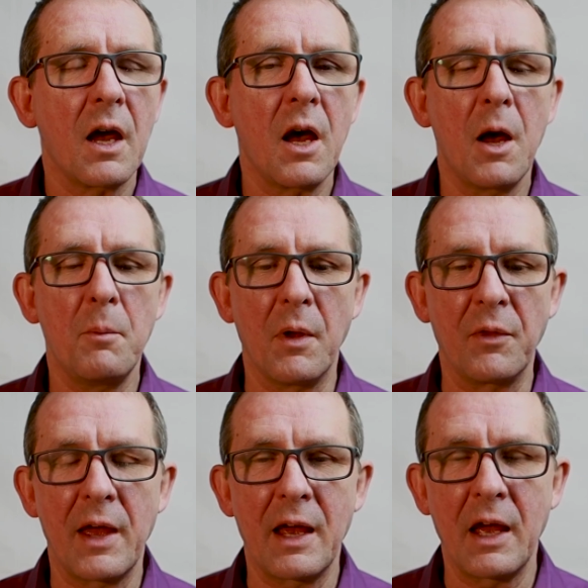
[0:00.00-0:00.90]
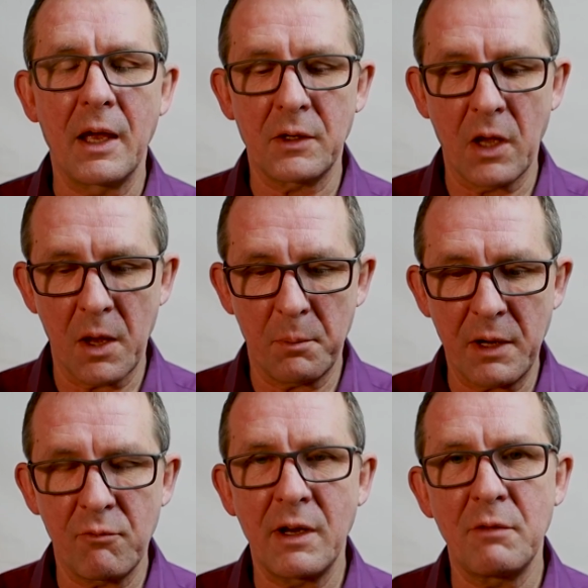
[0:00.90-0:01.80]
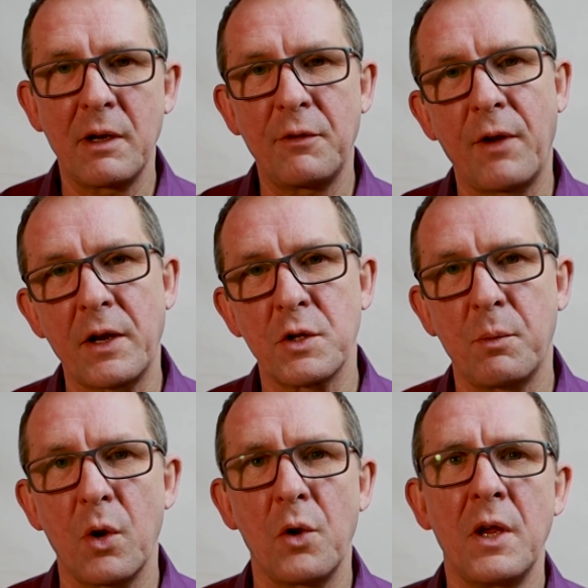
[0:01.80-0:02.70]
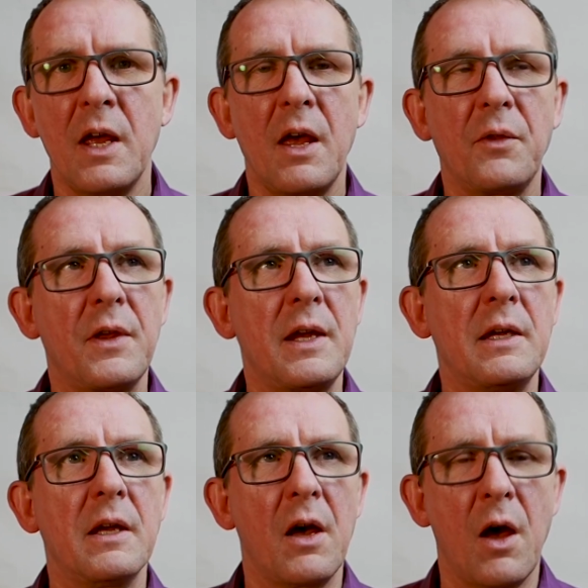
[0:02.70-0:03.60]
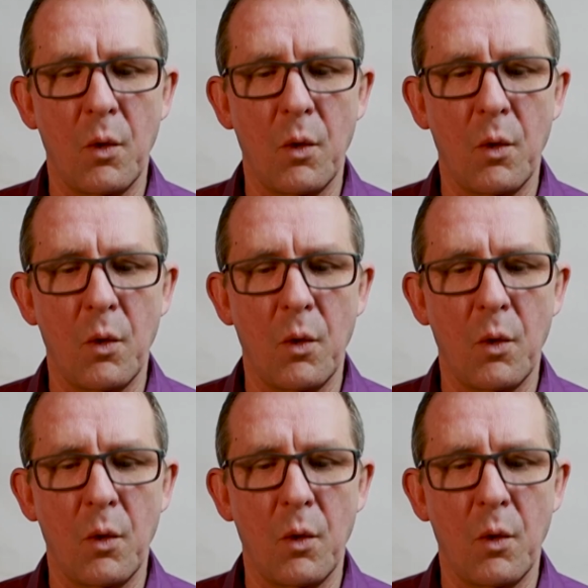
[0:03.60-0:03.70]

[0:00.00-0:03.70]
They're being really, really flexible on the